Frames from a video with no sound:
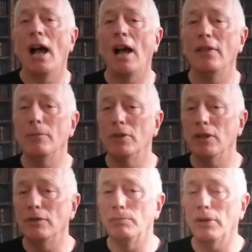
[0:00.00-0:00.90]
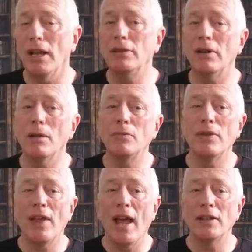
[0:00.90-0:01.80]
And then when you played around with
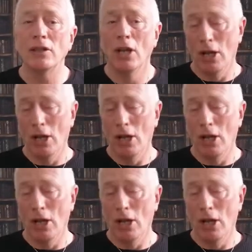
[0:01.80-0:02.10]
that,